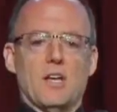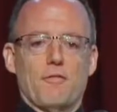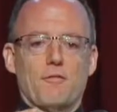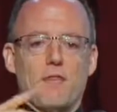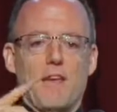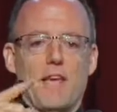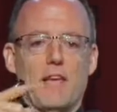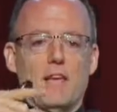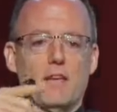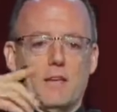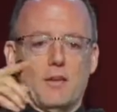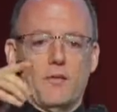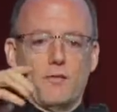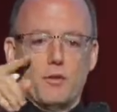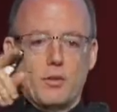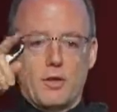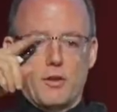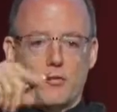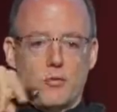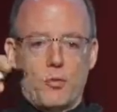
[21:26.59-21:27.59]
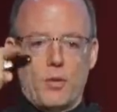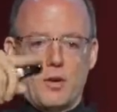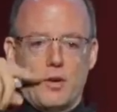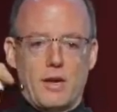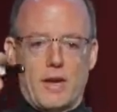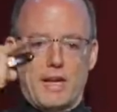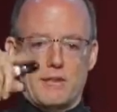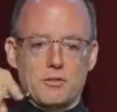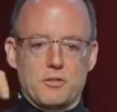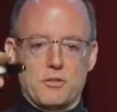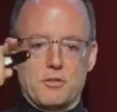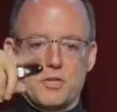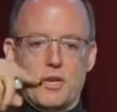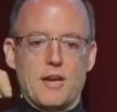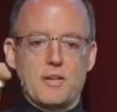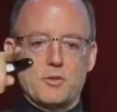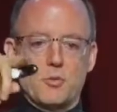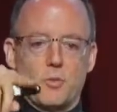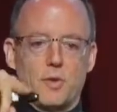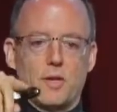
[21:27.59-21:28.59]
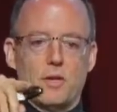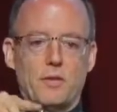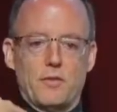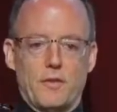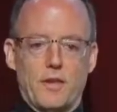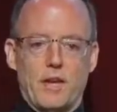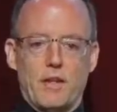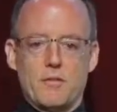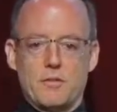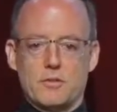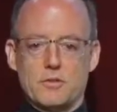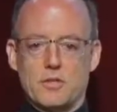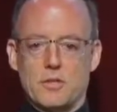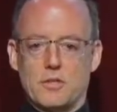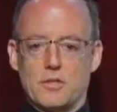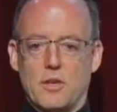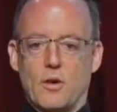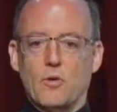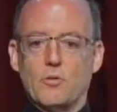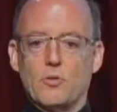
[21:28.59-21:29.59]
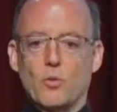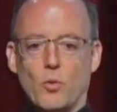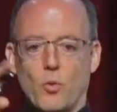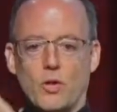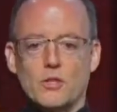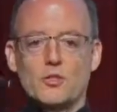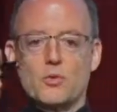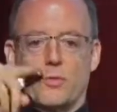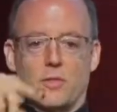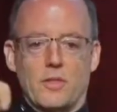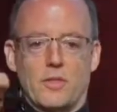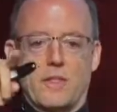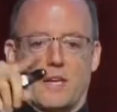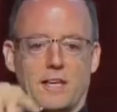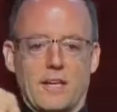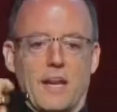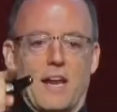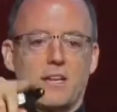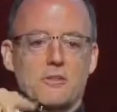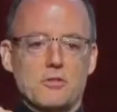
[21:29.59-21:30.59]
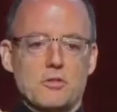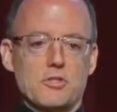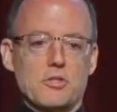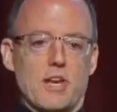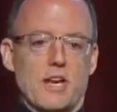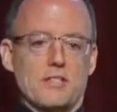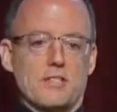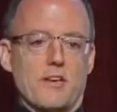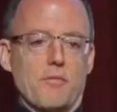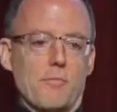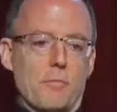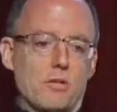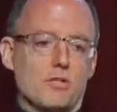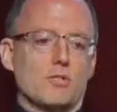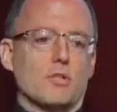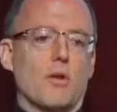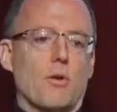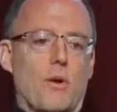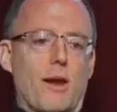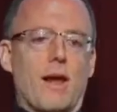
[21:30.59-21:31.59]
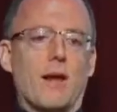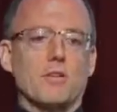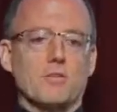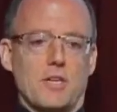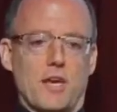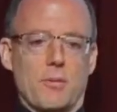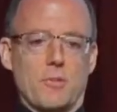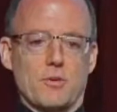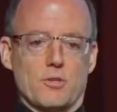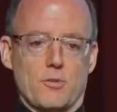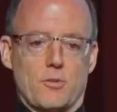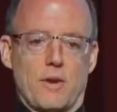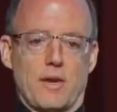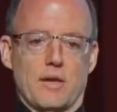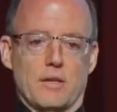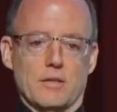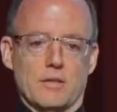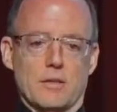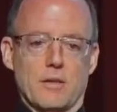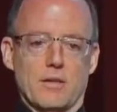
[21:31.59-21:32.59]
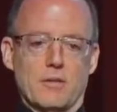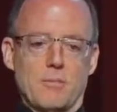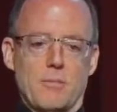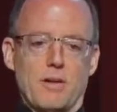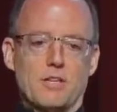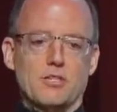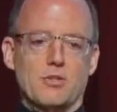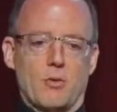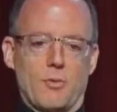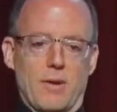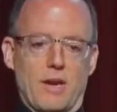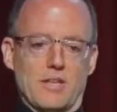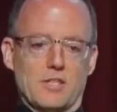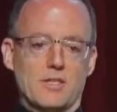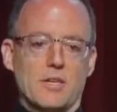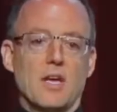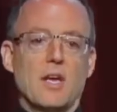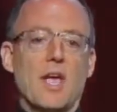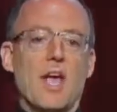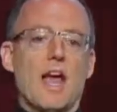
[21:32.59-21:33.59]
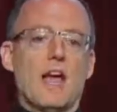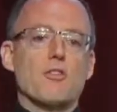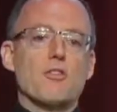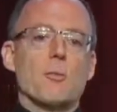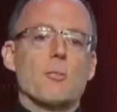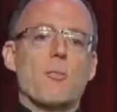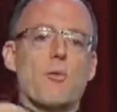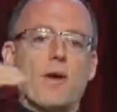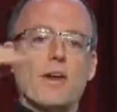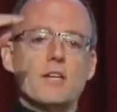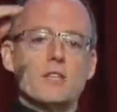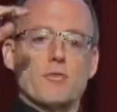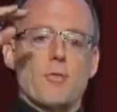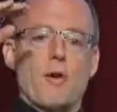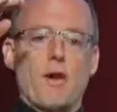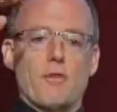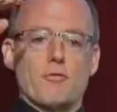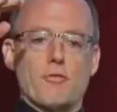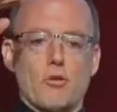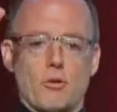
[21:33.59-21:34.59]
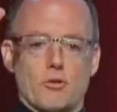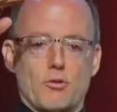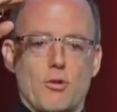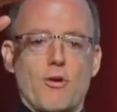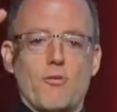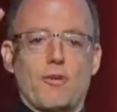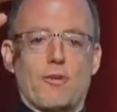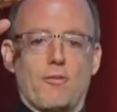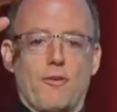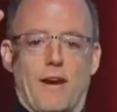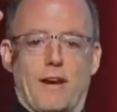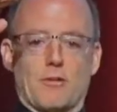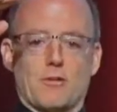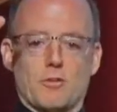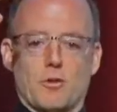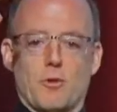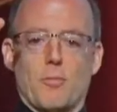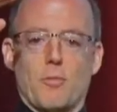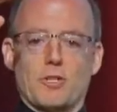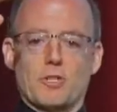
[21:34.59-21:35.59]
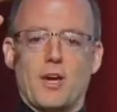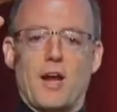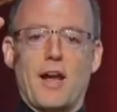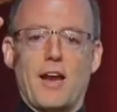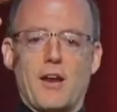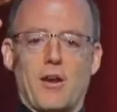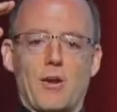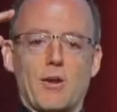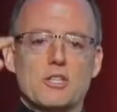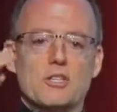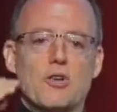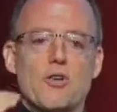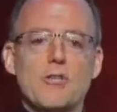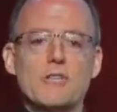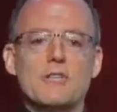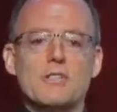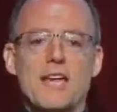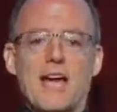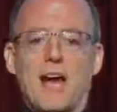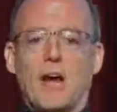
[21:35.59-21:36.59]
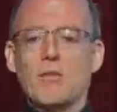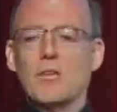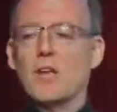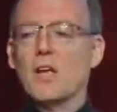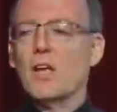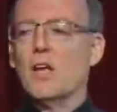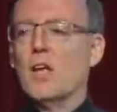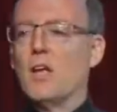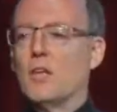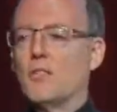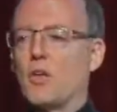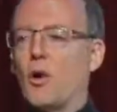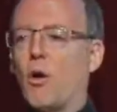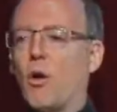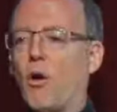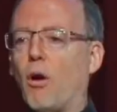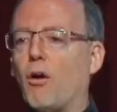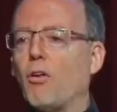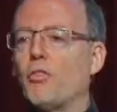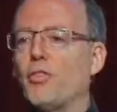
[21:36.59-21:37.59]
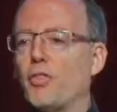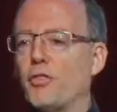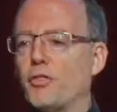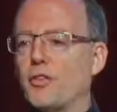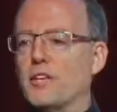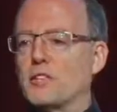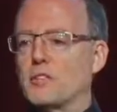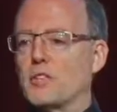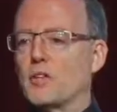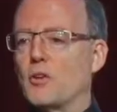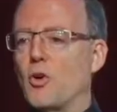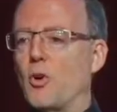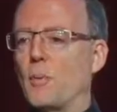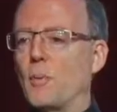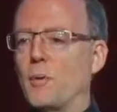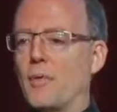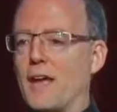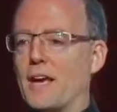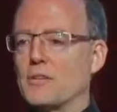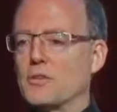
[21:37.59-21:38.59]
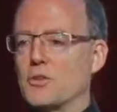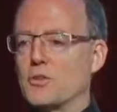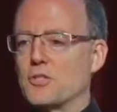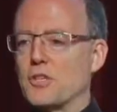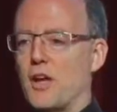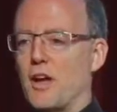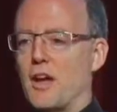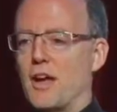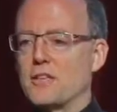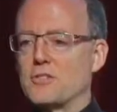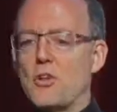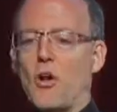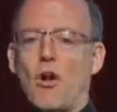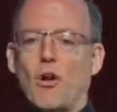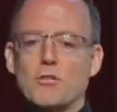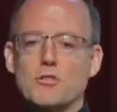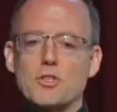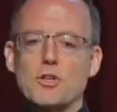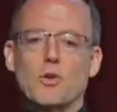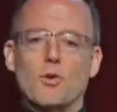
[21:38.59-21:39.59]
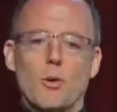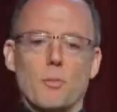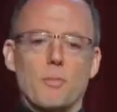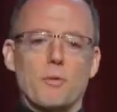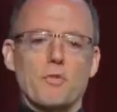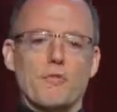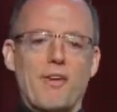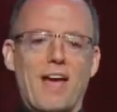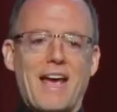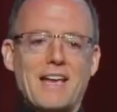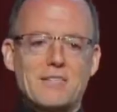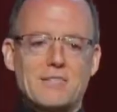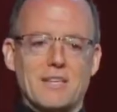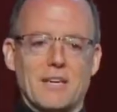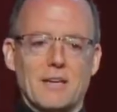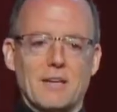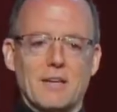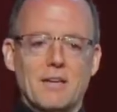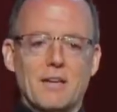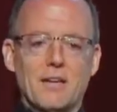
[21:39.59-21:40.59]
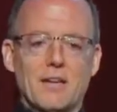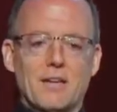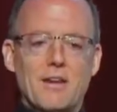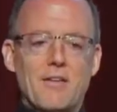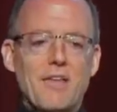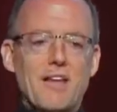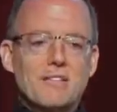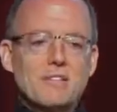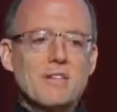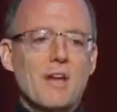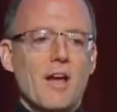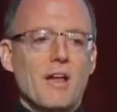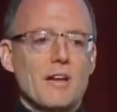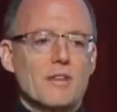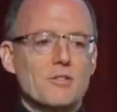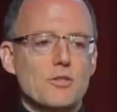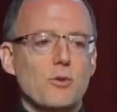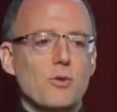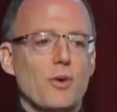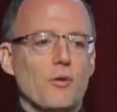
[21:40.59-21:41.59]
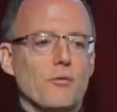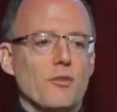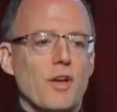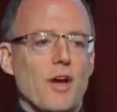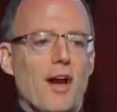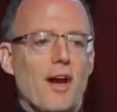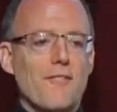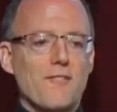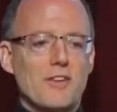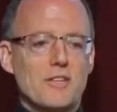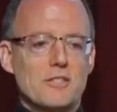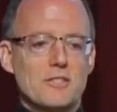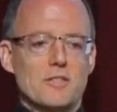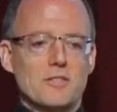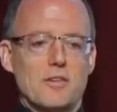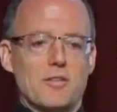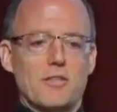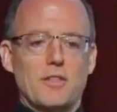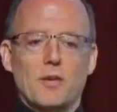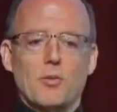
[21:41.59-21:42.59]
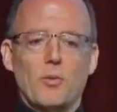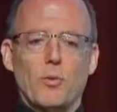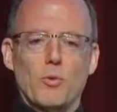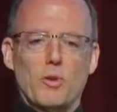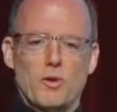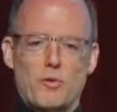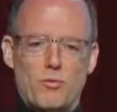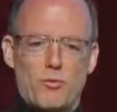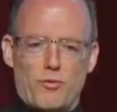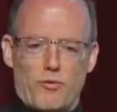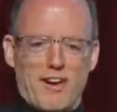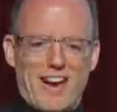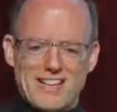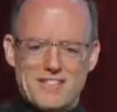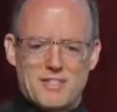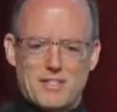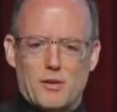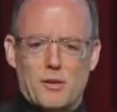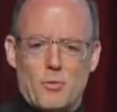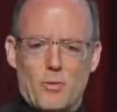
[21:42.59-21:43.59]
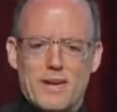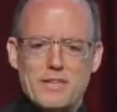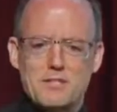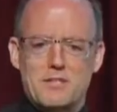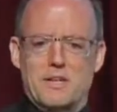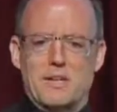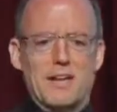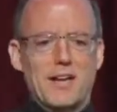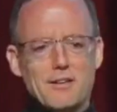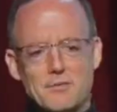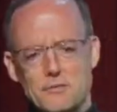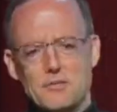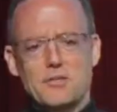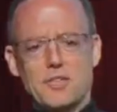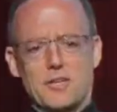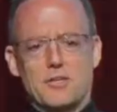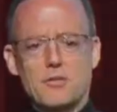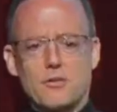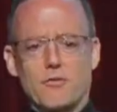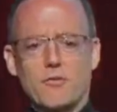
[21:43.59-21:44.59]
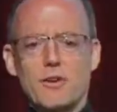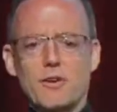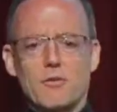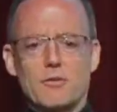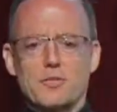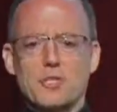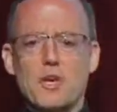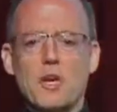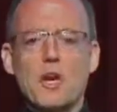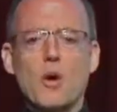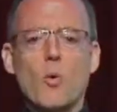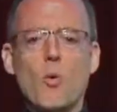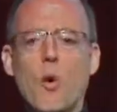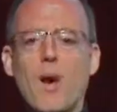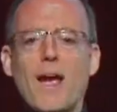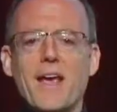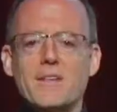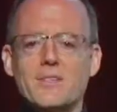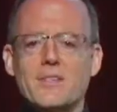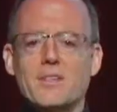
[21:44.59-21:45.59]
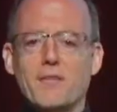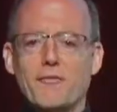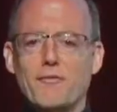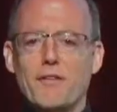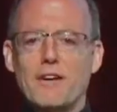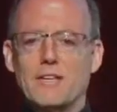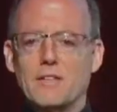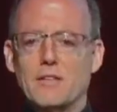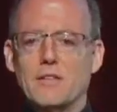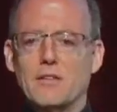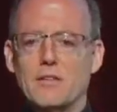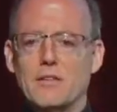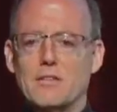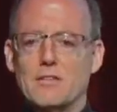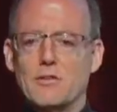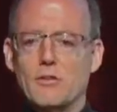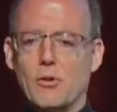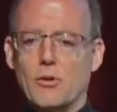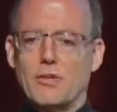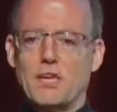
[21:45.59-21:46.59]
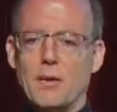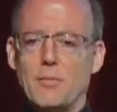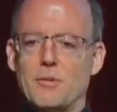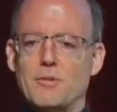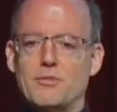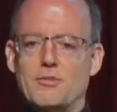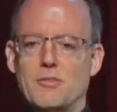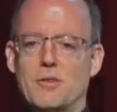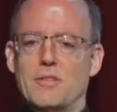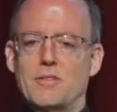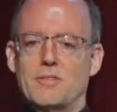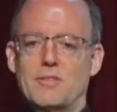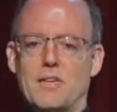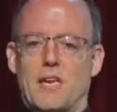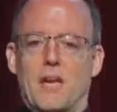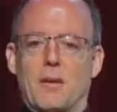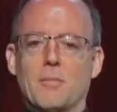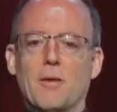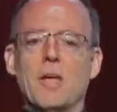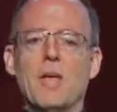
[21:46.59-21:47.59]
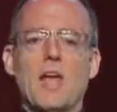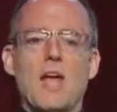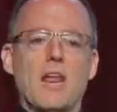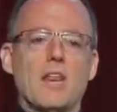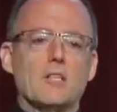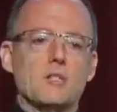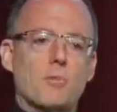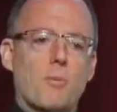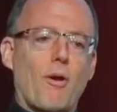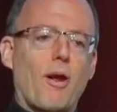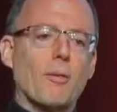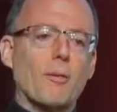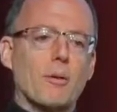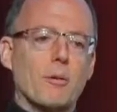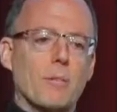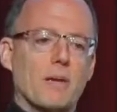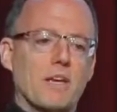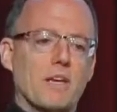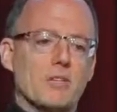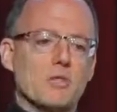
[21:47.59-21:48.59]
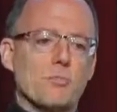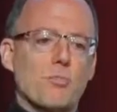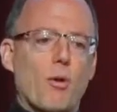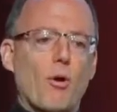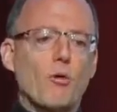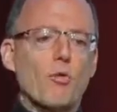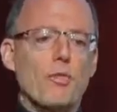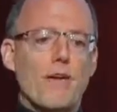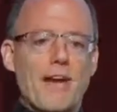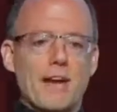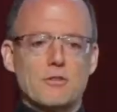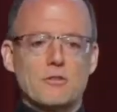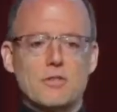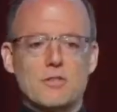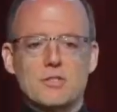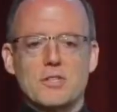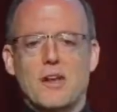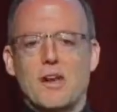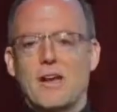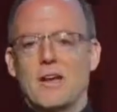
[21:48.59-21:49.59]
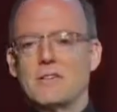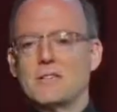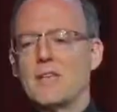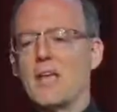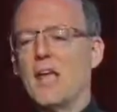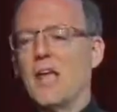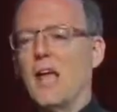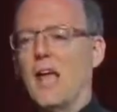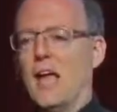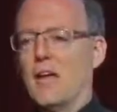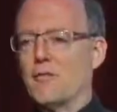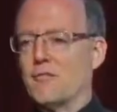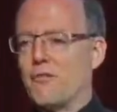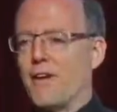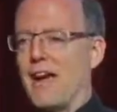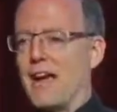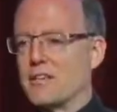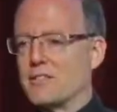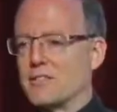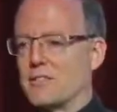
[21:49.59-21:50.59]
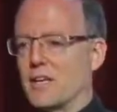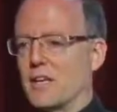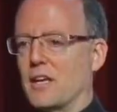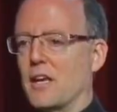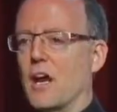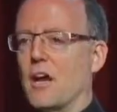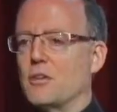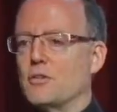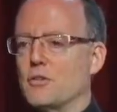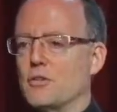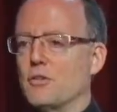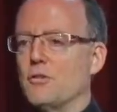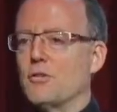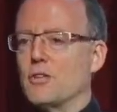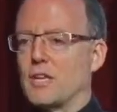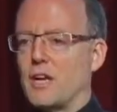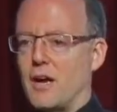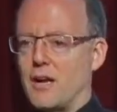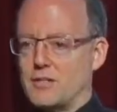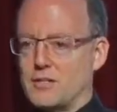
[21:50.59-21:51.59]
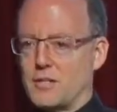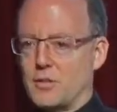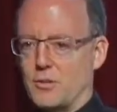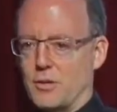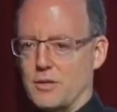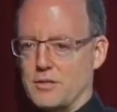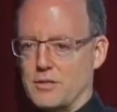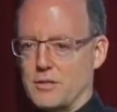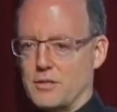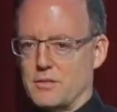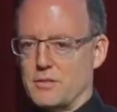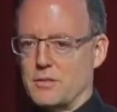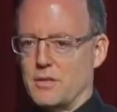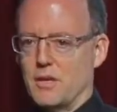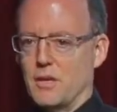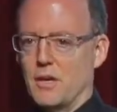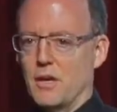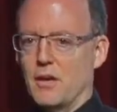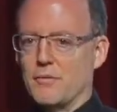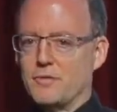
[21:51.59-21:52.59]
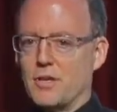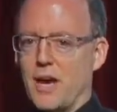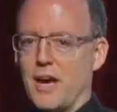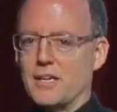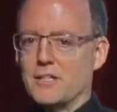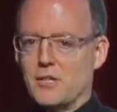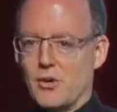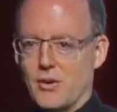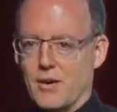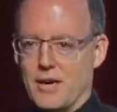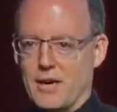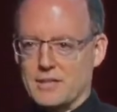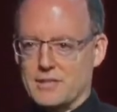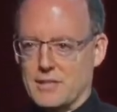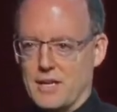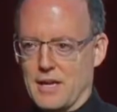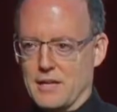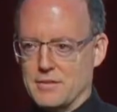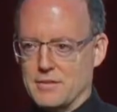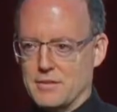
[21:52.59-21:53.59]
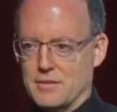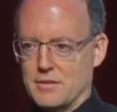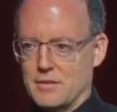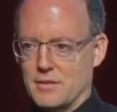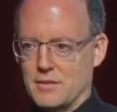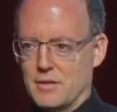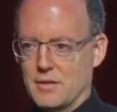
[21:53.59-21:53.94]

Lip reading: if you give one an exercise wheel and the others that don't, the ones that can exercise have much lower Alzheimer's rate, dementia rates, and their brain-derived neurotrophic factors are much higher. It turns out that all of the things that go up with exercise also go up with fasting. Now that's not intuitively obvious because you think, well, you're fasting, you're resting, and exercise, you're vigorous. Why is it affecting these neurochemistry the same? And it's probably because both exercise and fasting undo the consequences of dietary excess.